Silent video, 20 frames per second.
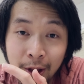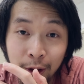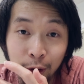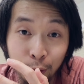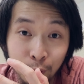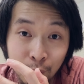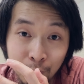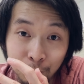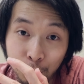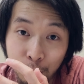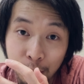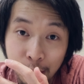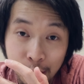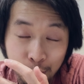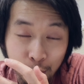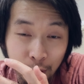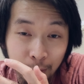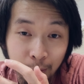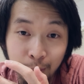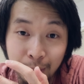those
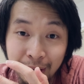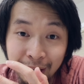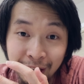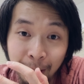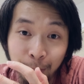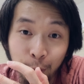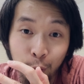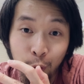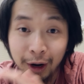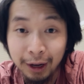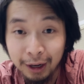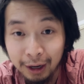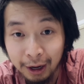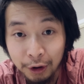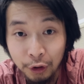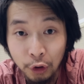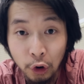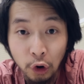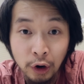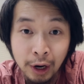footage would become quite
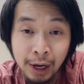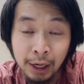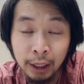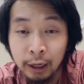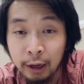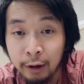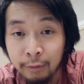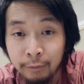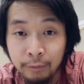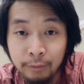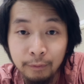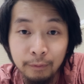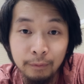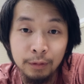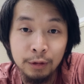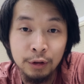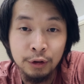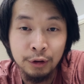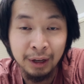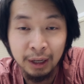annoying if
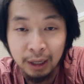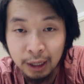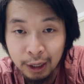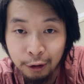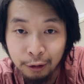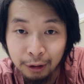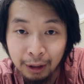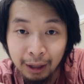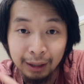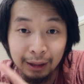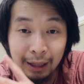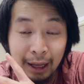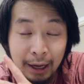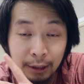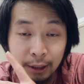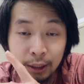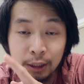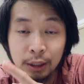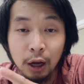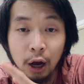you can hear that
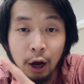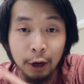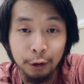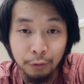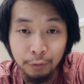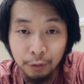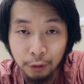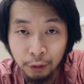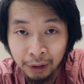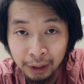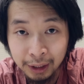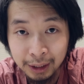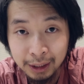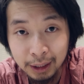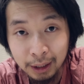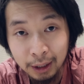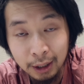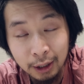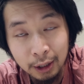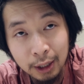lens autofocus.